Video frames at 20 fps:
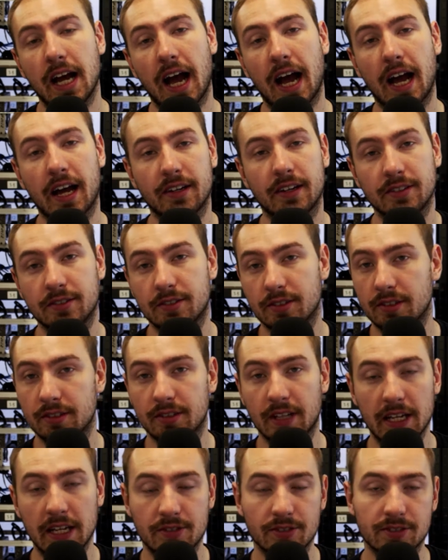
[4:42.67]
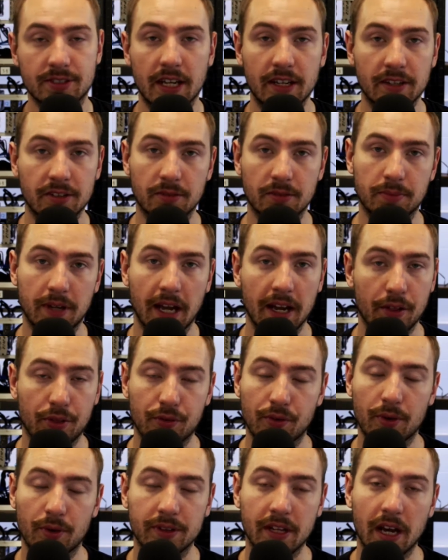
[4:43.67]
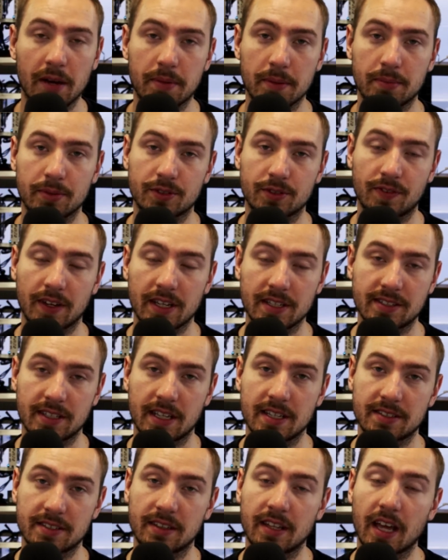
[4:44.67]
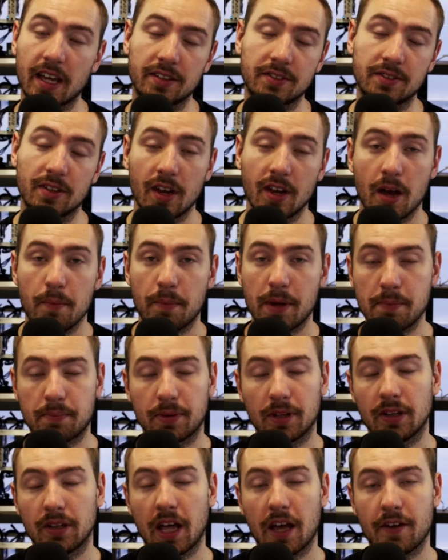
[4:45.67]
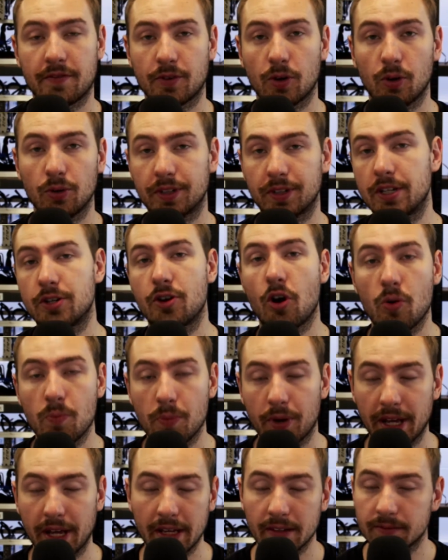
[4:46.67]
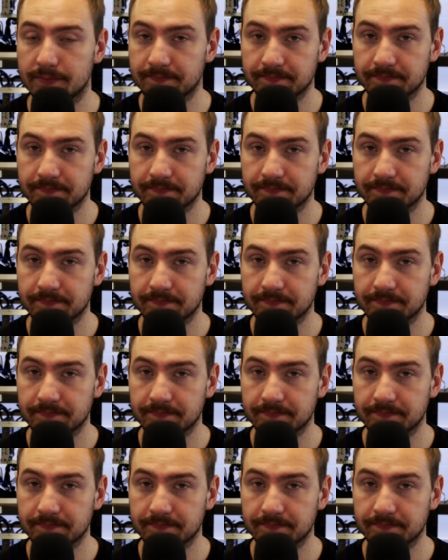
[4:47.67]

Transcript: and they just end up kind of throwing that in people's faces, and then people are left holding no money